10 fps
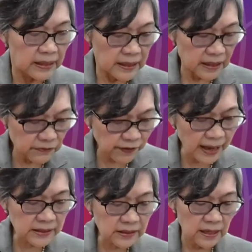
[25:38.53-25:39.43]
In
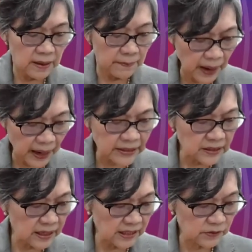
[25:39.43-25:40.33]
fact, Biden
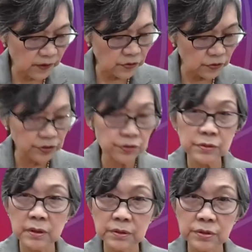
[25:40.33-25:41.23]
has followed
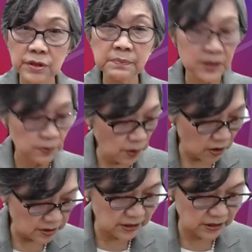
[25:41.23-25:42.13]
Trump's
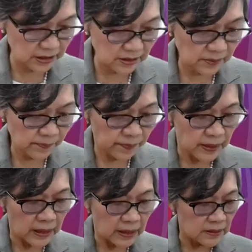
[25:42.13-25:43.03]
policies.
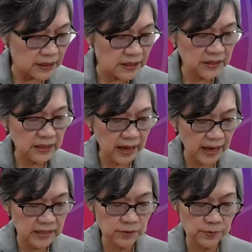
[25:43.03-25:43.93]
This
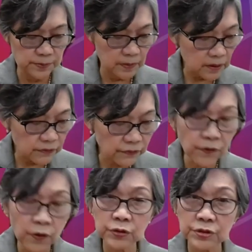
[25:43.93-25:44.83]
has
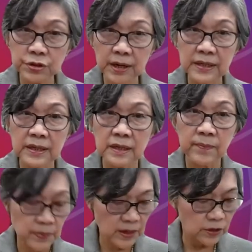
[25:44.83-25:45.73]
forced China
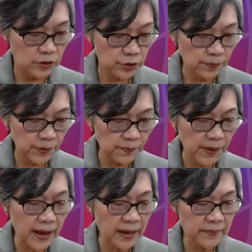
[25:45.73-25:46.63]
to
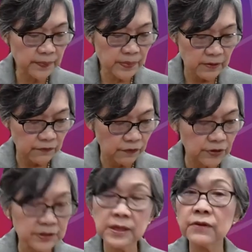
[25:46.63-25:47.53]
prepare for
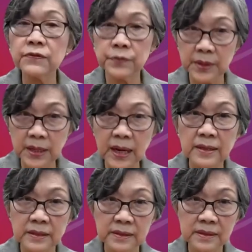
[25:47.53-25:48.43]

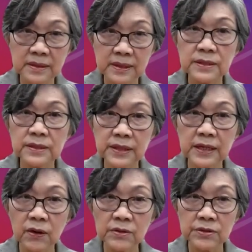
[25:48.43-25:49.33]
self-reliance in
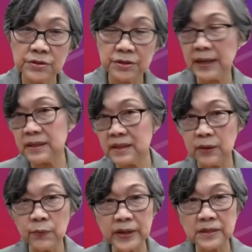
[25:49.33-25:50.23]
technology. I think they
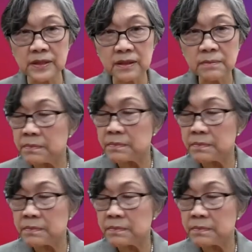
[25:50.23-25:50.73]
waited.